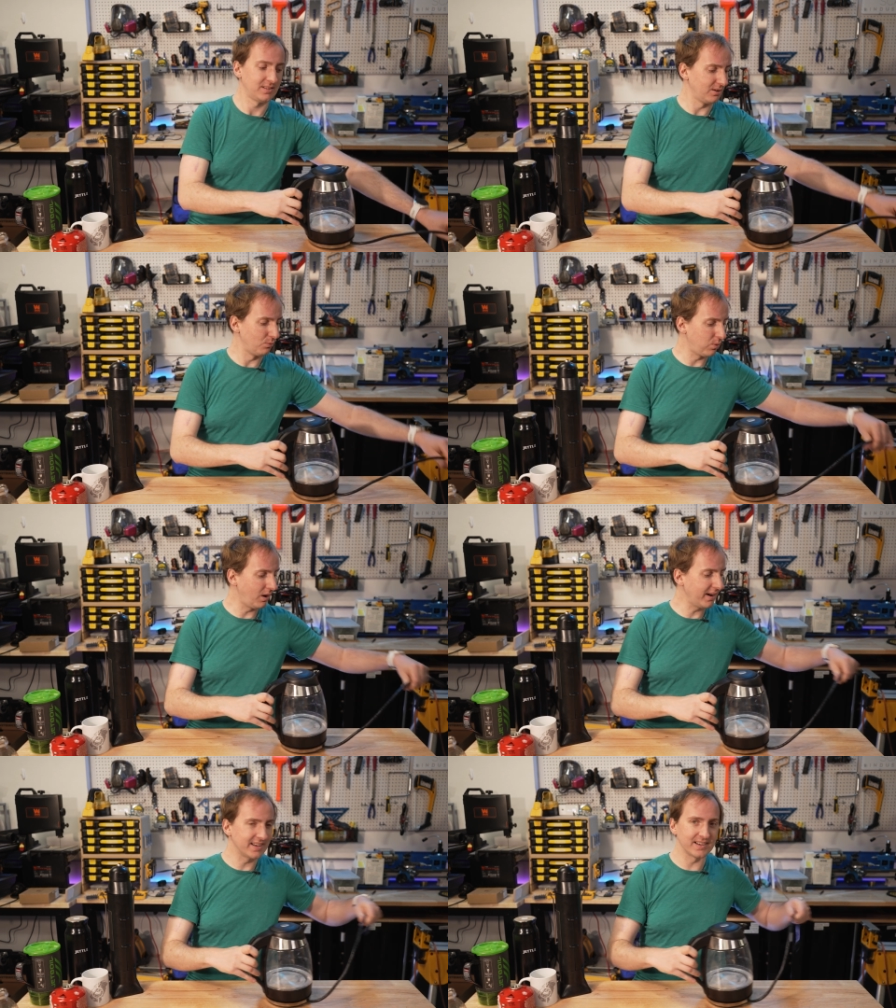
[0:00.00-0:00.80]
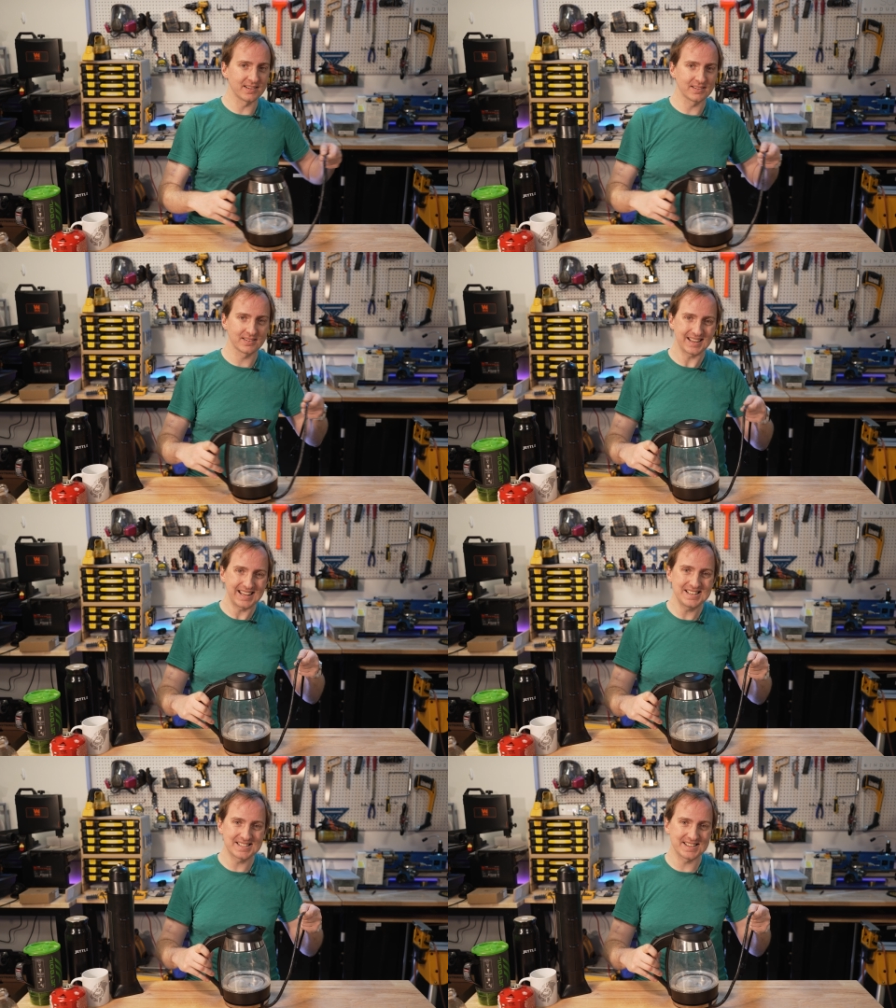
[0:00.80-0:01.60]
a wire
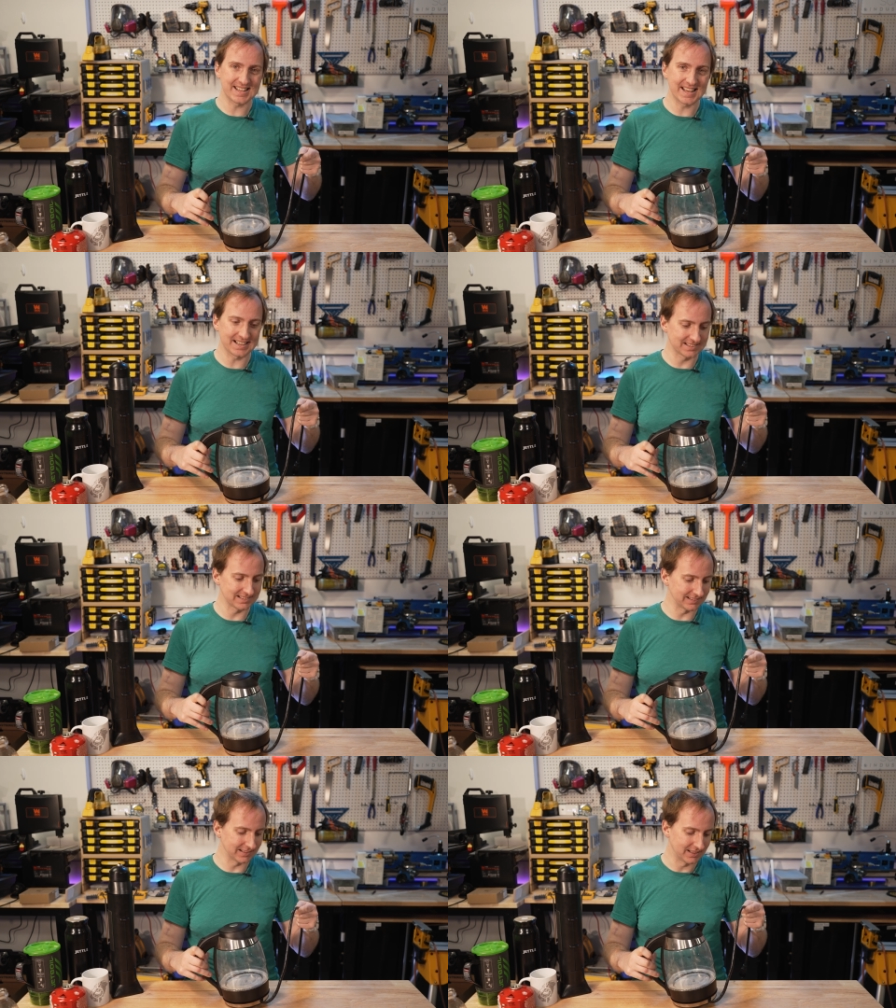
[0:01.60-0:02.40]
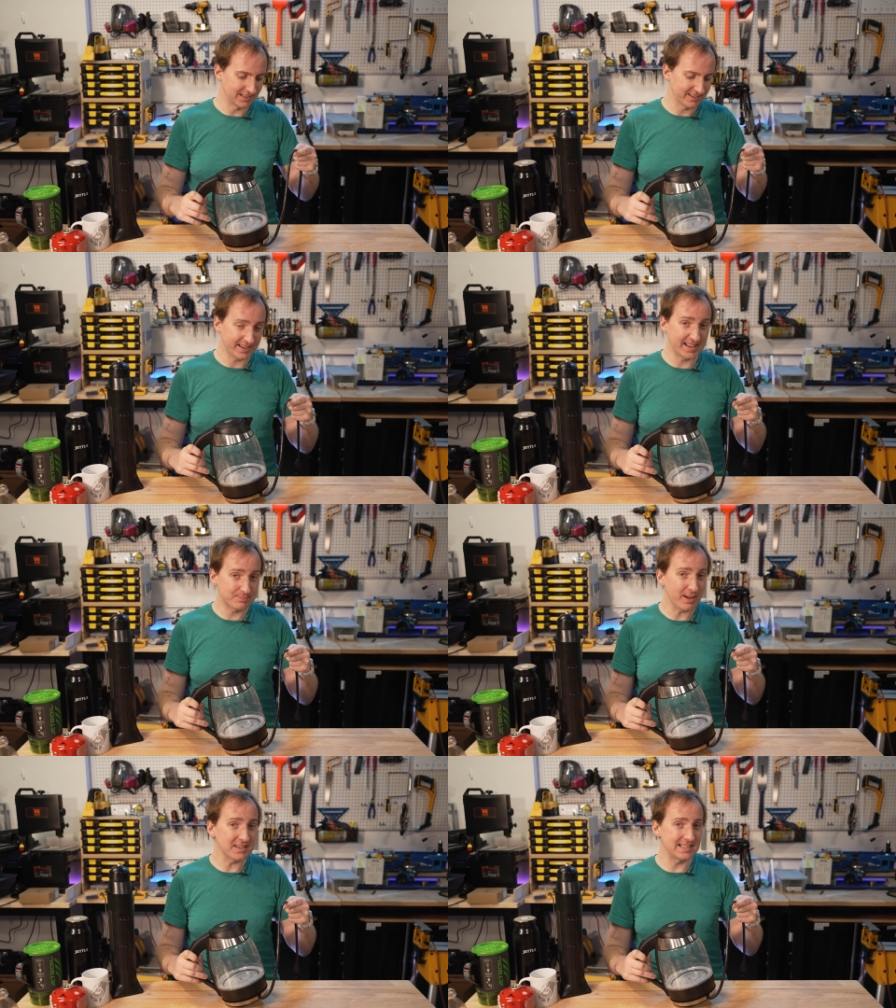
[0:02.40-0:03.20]
into the kettle is
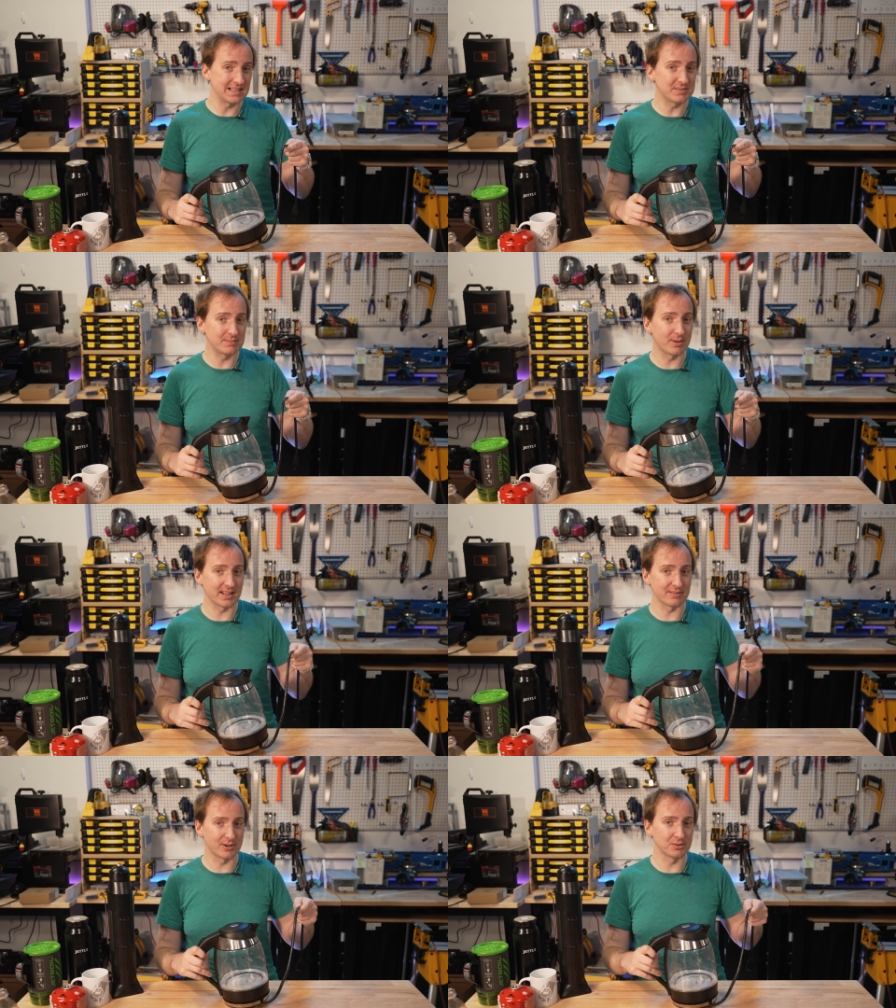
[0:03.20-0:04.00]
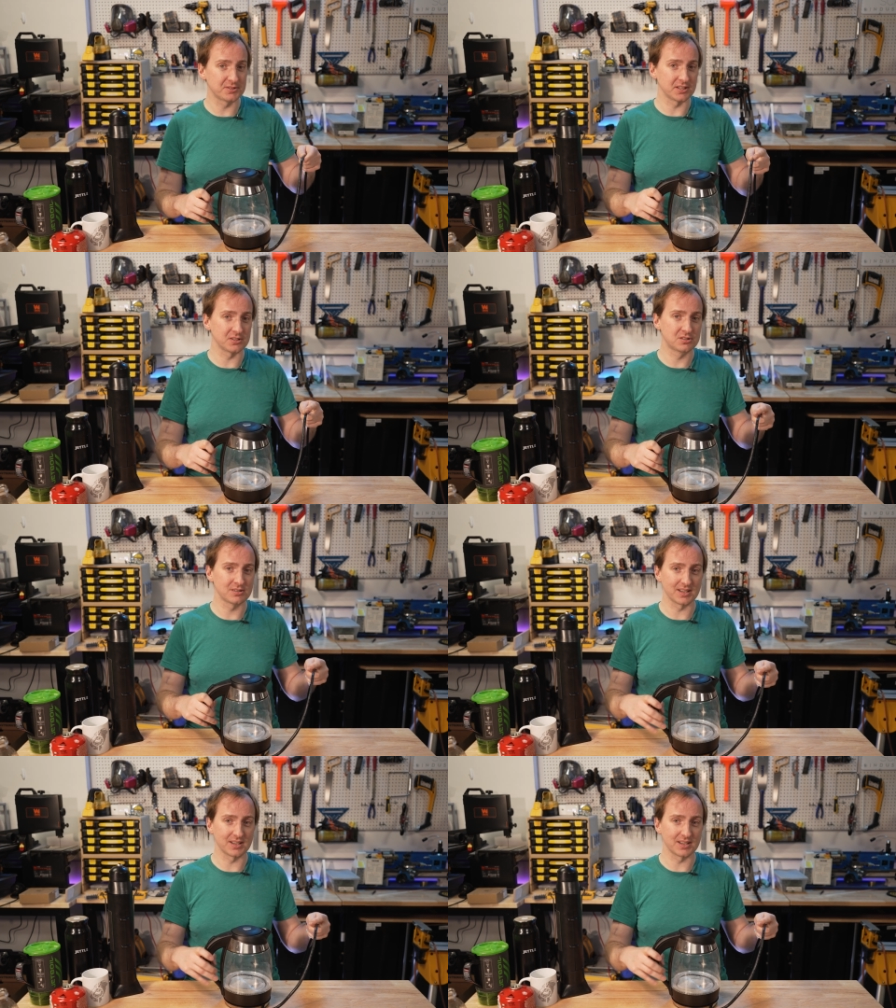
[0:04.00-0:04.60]
basically limited by that voltage.